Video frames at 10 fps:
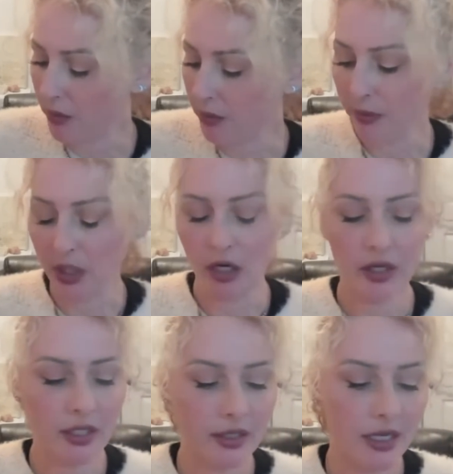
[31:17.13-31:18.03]
You know,
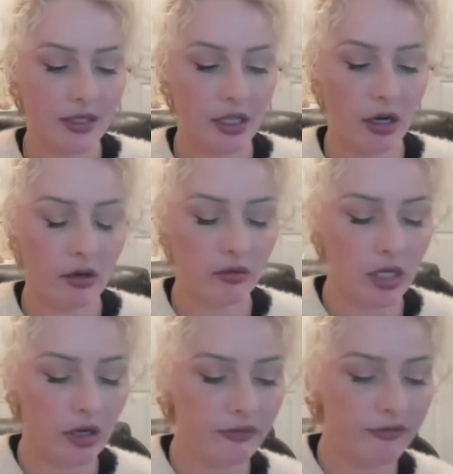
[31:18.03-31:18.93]
he says
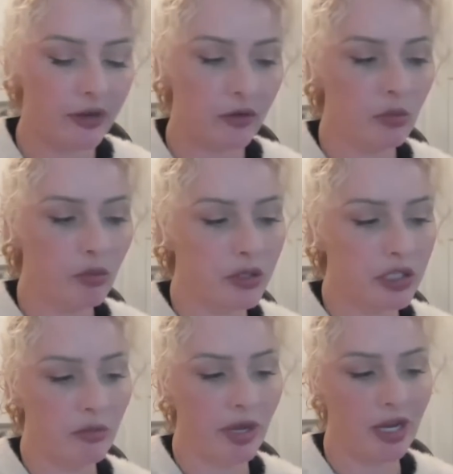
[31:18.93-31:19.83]
no federal
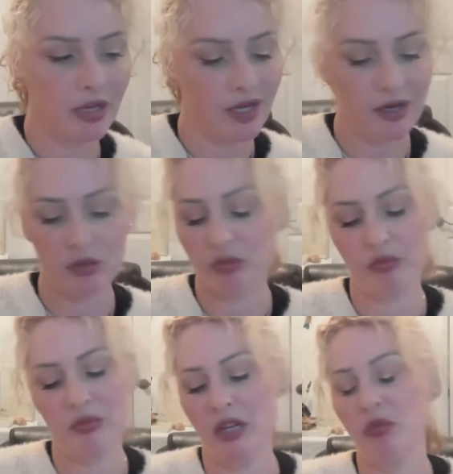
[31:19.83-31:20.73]
abortion ban. I
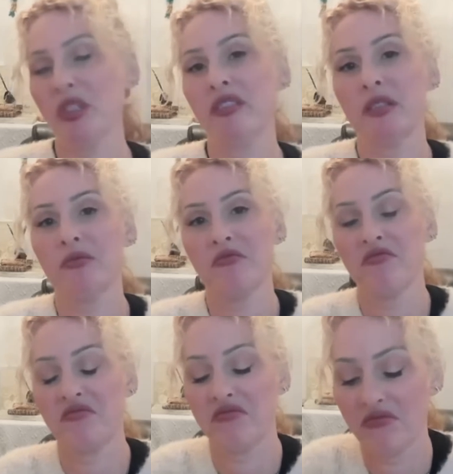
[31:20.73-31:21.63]
don't believe it.
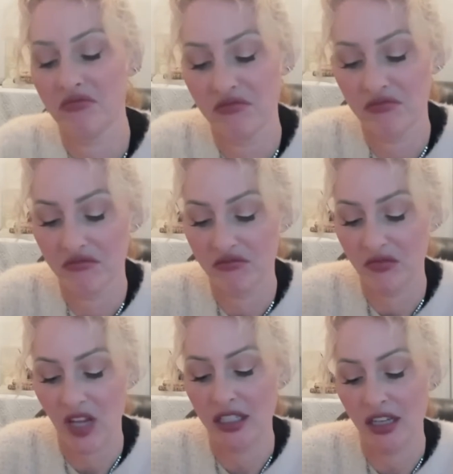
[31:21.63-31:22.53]

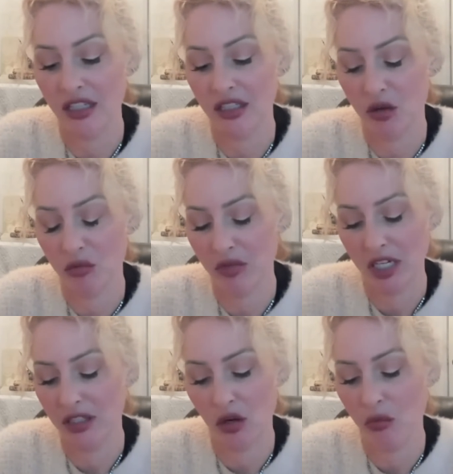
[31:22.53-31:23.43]
I don't
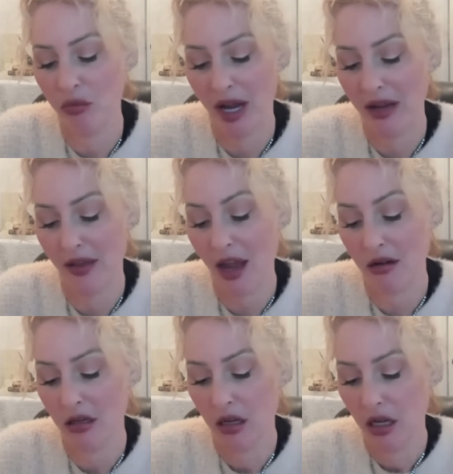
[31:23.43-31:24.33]
buy
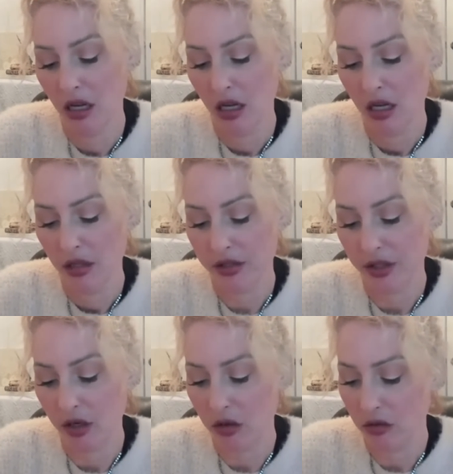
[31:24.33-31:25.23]
that.
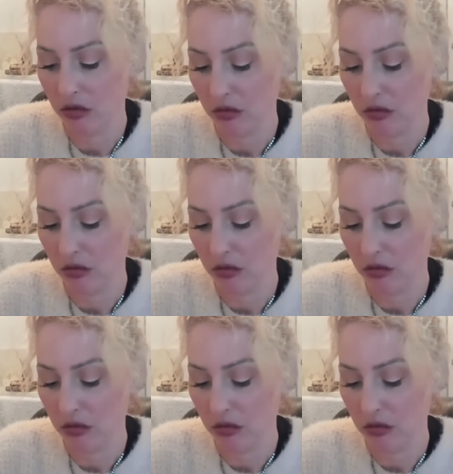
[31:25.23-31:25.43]
So